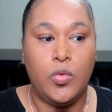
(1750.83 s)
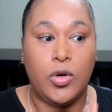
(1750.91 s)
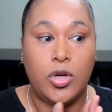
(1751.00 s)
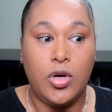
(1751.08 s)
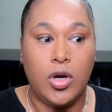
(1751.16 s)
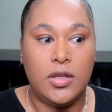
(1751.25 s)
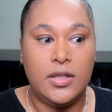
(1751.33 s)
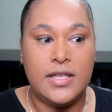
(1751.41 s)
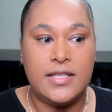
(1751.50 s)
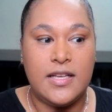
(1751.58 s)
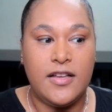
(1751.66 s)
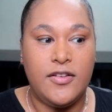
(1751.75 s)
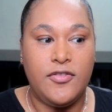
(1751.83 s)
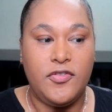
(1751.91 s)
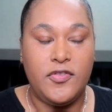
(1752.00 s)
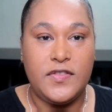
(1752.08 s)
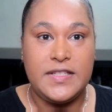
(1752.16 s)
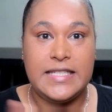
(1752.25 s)
regardless of
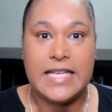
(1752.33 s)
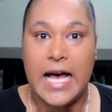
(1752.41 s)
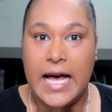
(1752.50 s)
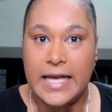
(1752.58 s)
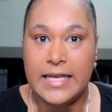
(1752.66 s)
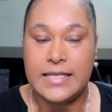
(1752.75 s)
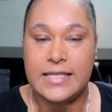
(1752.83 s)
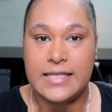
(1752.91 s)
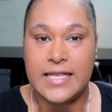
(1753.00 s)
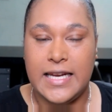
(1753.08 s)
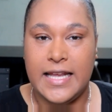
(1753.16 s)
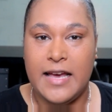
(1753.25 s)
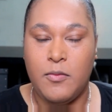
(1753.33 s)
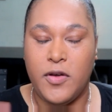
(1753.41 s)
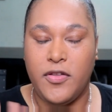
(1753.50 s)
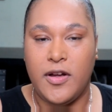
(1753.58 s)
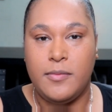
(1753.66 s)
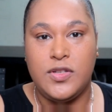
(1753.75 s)
size that I am,
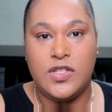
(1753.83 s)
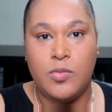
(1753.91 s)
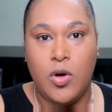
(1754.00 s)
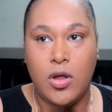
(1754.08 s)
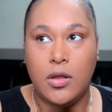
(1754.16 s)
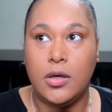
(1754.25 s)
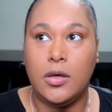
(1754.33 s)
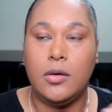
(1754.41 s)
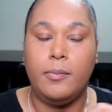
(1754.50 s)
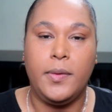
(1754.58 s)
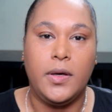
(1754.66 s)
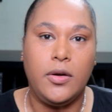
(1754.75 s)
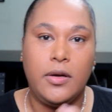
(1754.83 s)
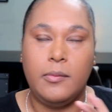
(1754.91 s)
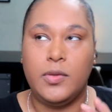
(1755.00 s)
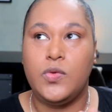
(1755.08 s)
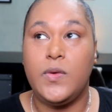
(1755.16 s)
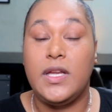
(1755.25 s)
whether I'm smaller, bigger, in
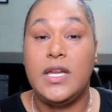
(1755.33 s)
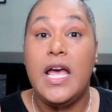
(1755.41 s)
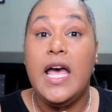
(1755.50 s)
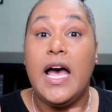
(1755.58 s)
between,